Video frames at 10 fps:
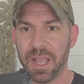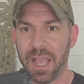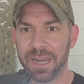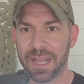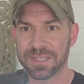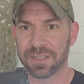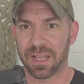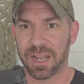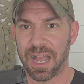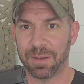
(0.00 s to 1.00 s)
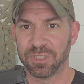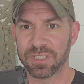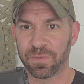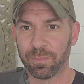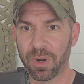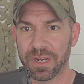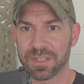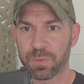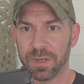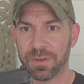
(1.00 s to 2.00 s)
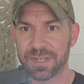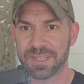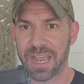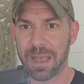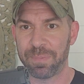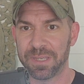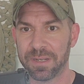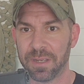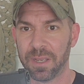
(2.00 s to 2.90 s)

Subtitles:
and it has a lot of options for brightness where you can tap it